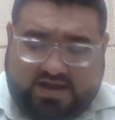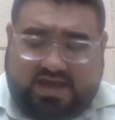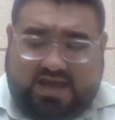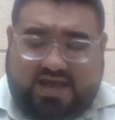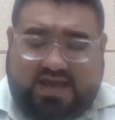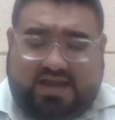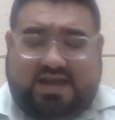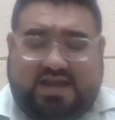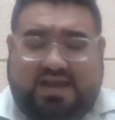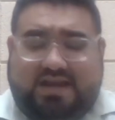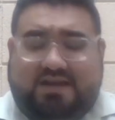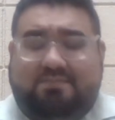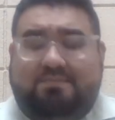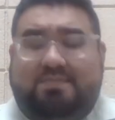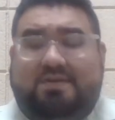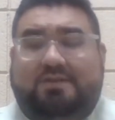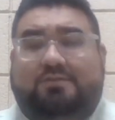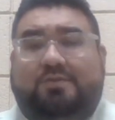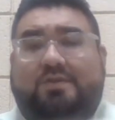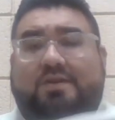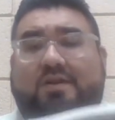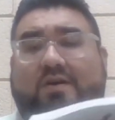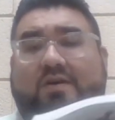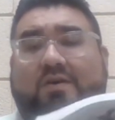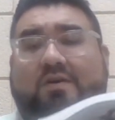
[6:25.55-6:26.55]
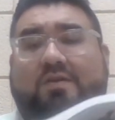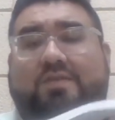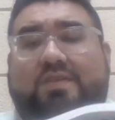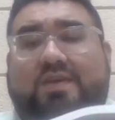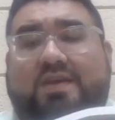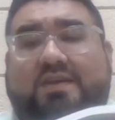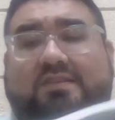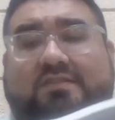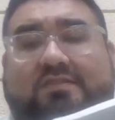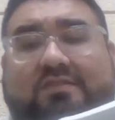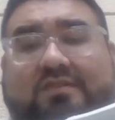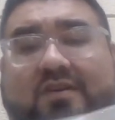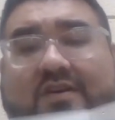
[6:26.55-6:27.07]
And in between all
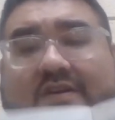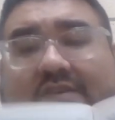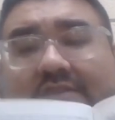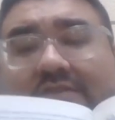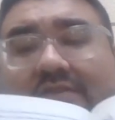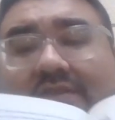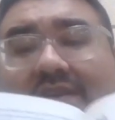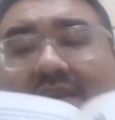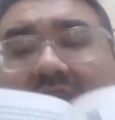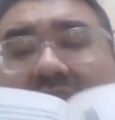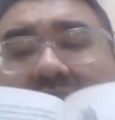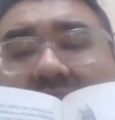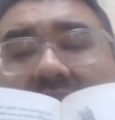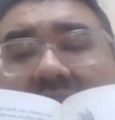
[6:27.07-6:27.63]
this, you also get